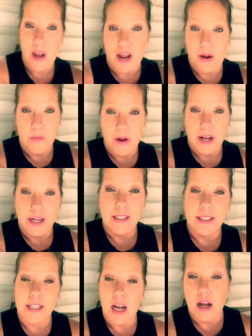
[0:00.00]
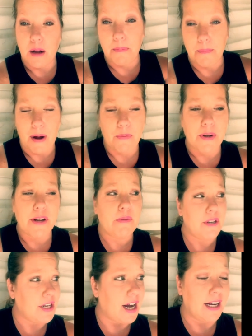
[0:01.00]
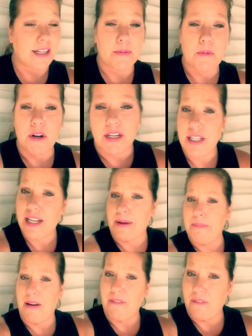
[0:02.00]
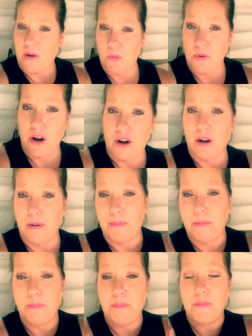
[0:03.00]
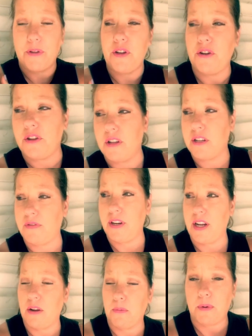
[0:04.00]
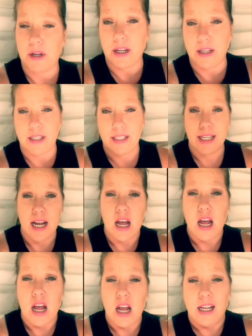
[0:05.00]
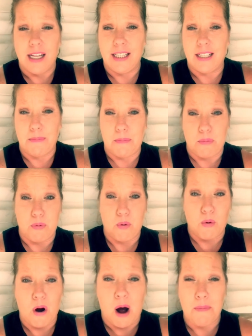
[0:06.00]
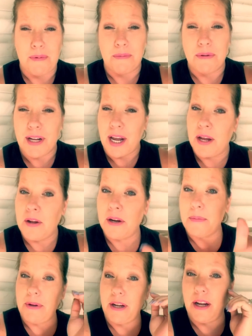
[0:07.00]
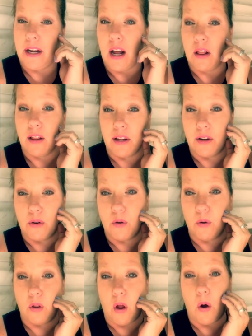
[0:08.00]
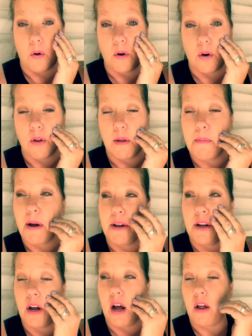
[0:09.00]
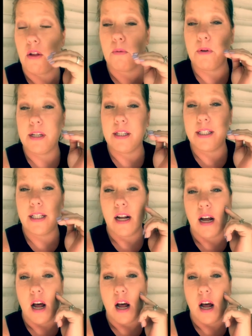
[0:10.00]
Anyways, I really wish I had somewhere to set my phone up to do this video, because it's probably gonna be a little longer than my other ones.